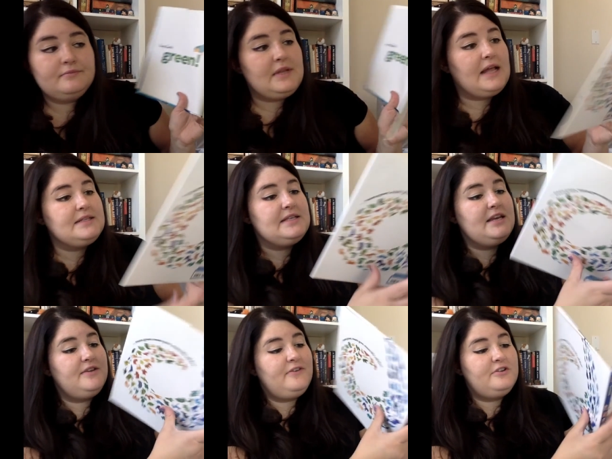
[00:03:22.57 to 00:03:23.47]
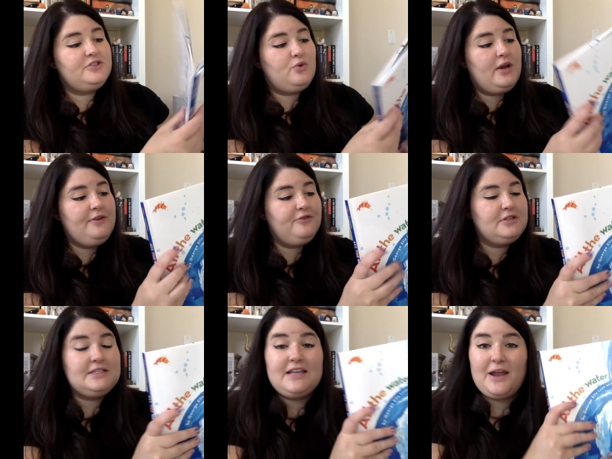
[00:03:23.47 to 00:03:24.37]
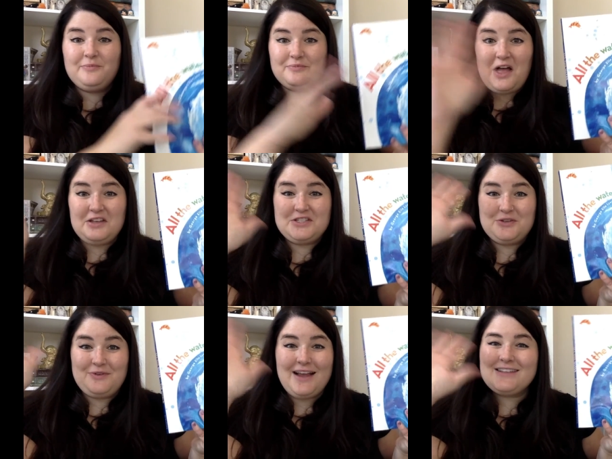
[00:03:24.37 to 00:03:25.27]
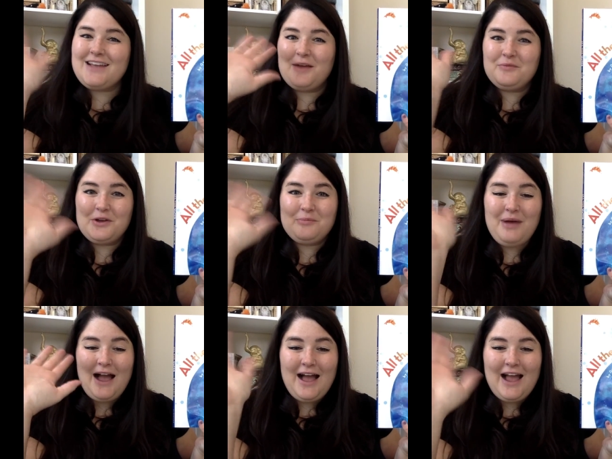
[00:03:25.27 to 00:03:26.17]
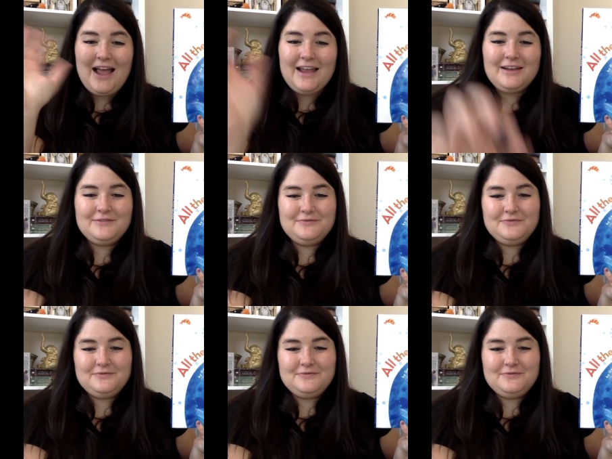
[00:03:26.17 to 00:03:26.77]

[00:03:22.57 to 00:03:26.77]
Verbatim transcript: And that's the end of our story for today. I'll see you next time. Goodbye.